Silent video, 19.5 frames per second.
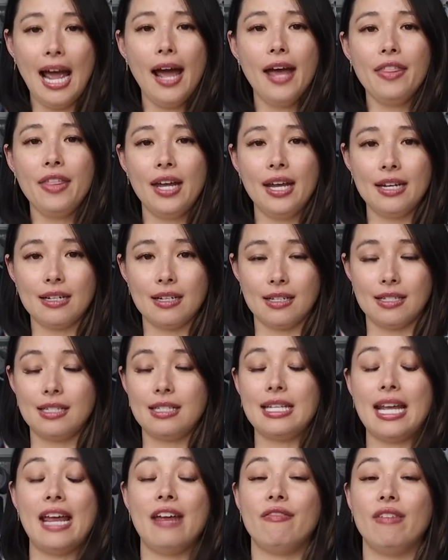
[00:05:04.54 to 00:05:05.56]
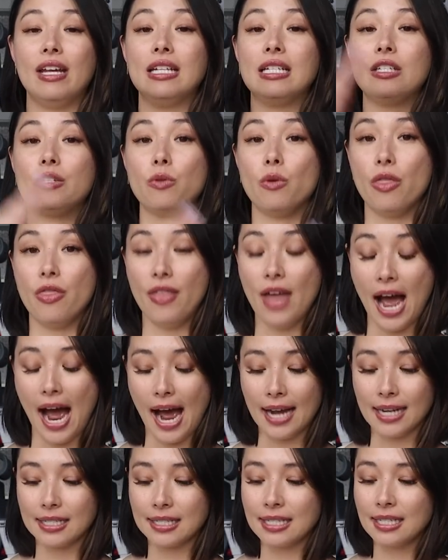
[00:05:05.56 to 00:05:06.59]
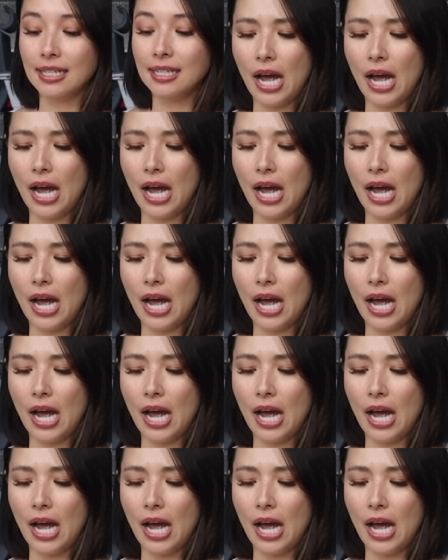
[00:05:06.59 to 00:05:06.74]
and then save into that.